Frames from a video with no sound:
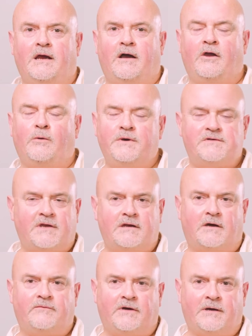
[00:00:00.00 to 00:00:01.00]
I always
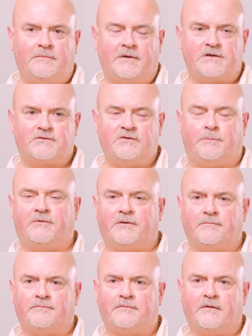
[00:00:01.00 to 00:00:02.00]
send off a script
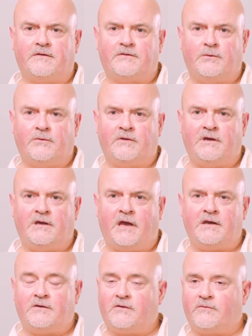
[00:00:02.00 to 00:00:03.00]
to the
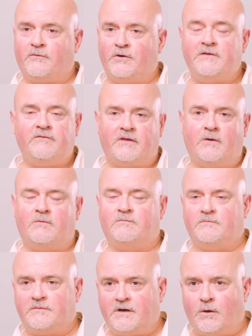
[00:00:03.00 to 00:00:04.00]
editors first, even though